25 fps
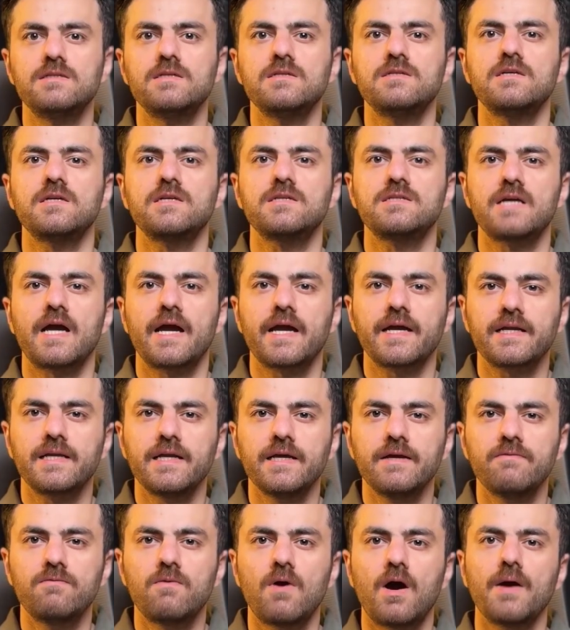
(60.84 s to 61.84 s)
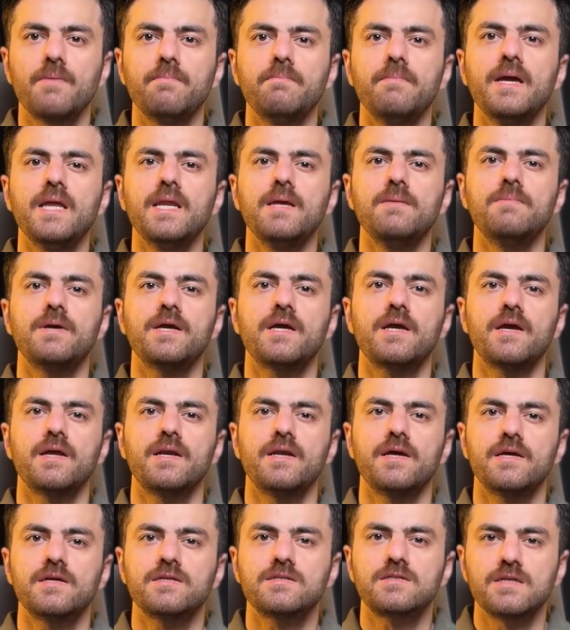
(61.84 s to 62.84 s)
is exactly why many
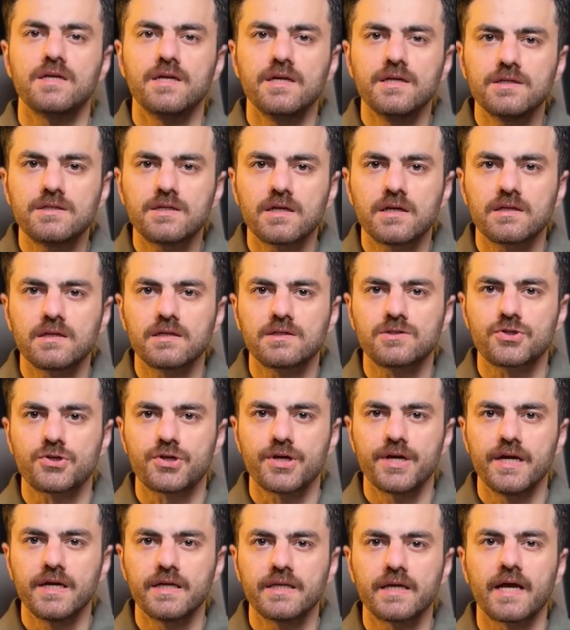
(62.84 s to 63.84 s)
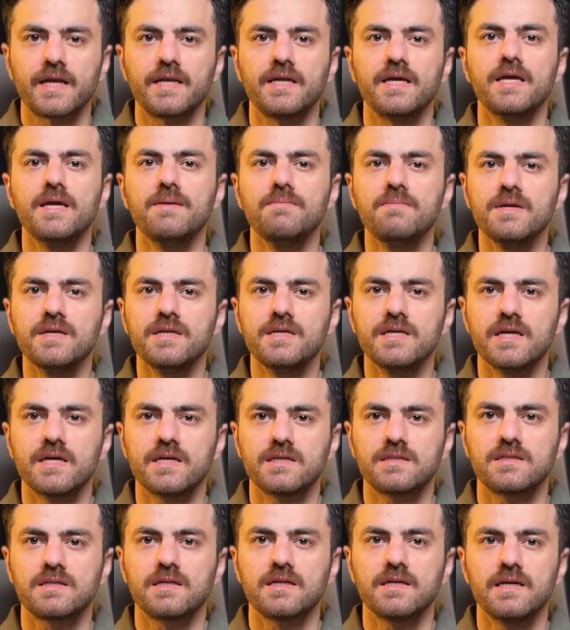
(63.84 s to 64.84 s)
beginners enter the trade and
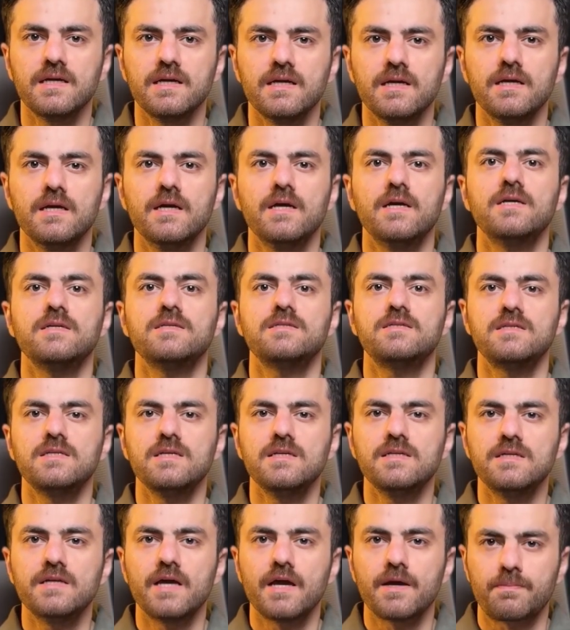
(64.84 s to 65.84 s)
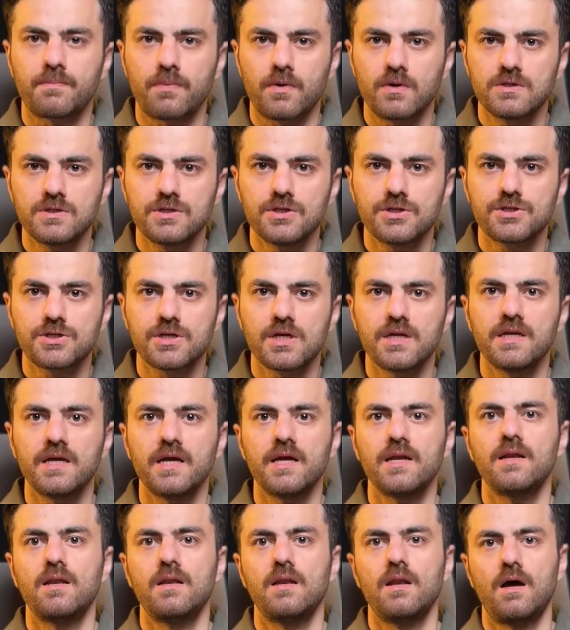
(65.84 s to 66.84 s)
immediately see their position
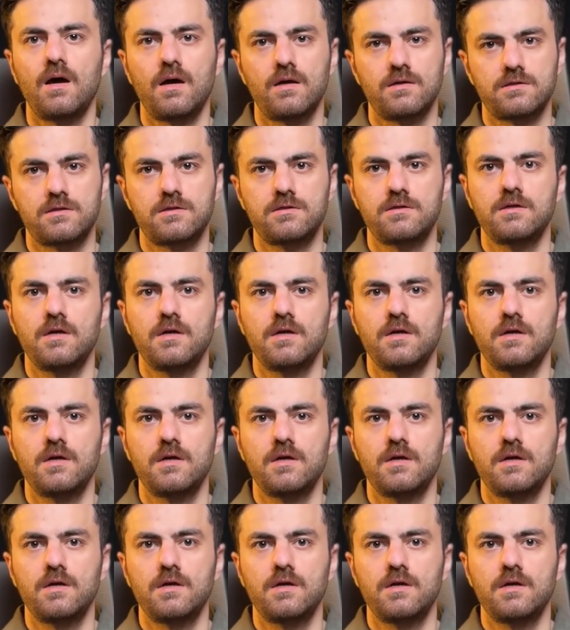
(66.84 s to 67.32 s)
in loss